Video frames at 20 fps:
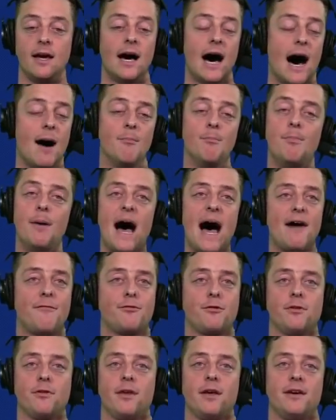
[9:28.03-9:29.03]
I'm
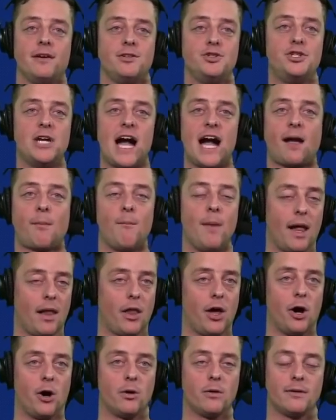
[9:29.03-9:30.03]
baffled, Jack
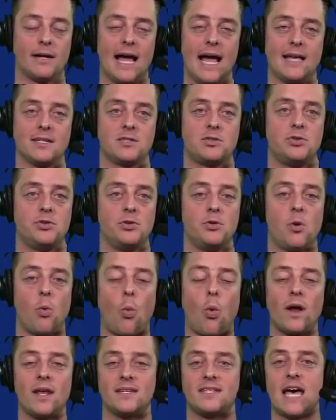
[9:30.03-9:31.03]
Mello, as to
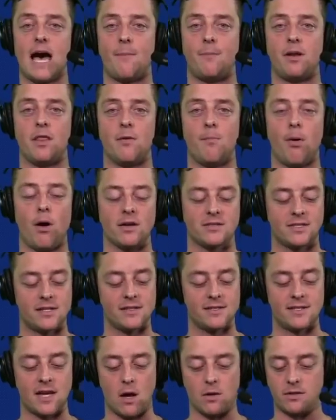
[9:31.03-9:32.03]
what has happened to the
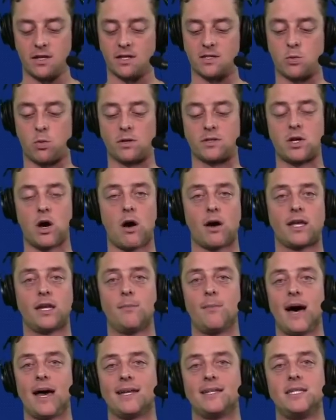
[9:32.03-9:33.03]
Boston Celtics. We're talking
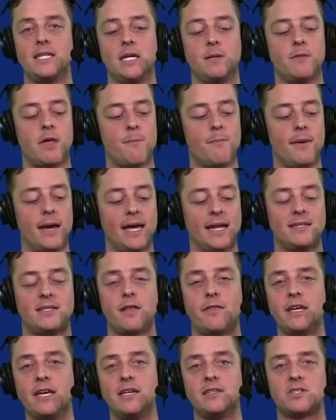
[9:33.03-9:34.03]
about a team that made it
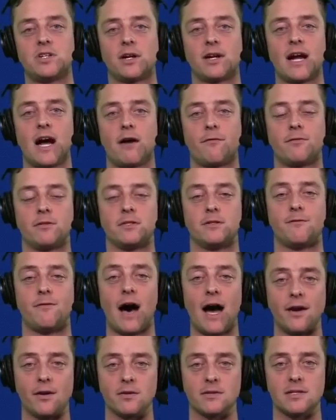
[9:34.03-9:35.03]
to the Eastern Conference
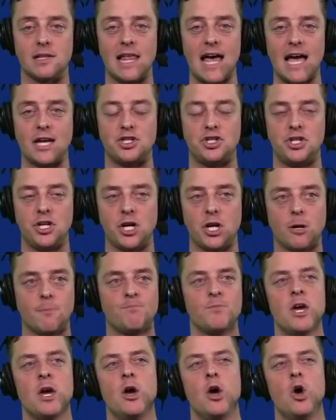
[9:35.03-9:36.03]
Finals last year.
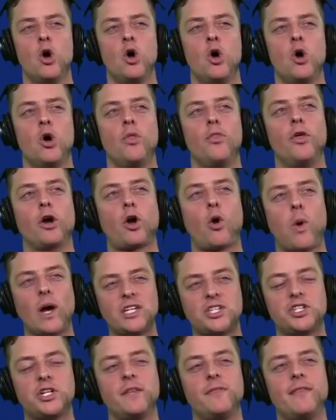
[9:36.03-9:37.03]
The
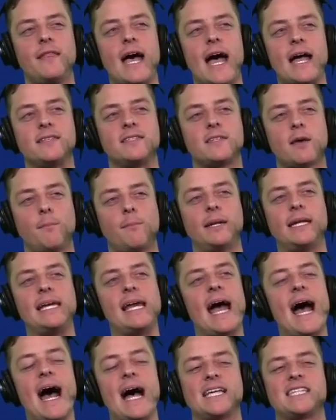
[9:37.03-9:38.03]
question that somebody
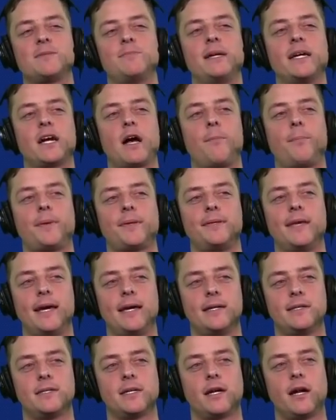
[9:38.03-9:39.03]
asked me a couple
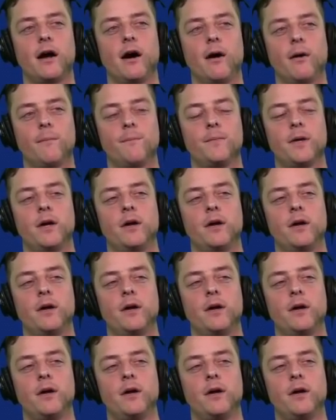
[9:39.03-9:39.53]
days ago